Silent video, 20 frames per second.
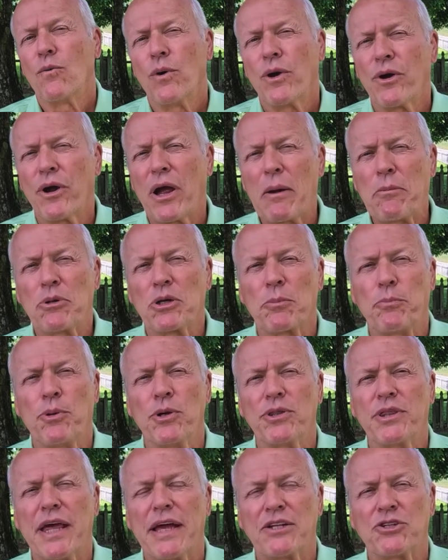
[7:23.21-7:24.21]
We were able to
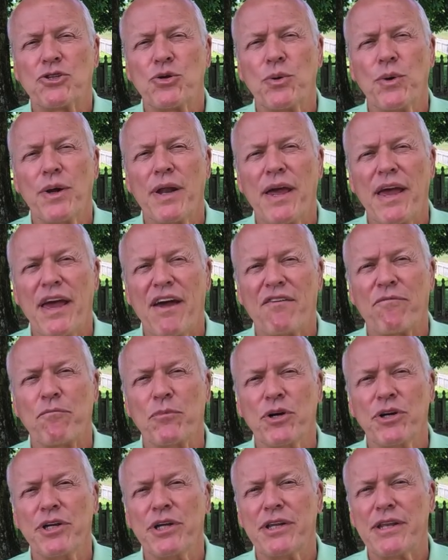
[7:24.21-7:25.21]
put that two and a half
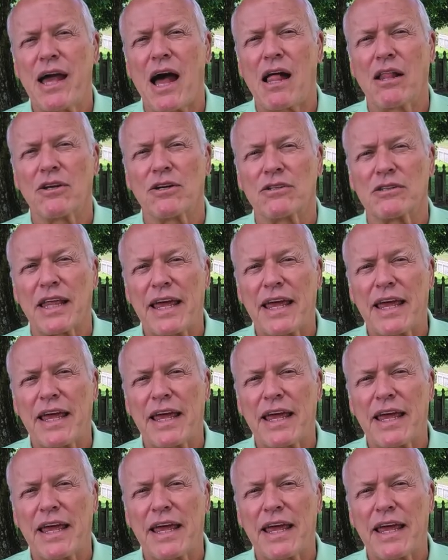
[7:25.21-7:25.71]
million dollar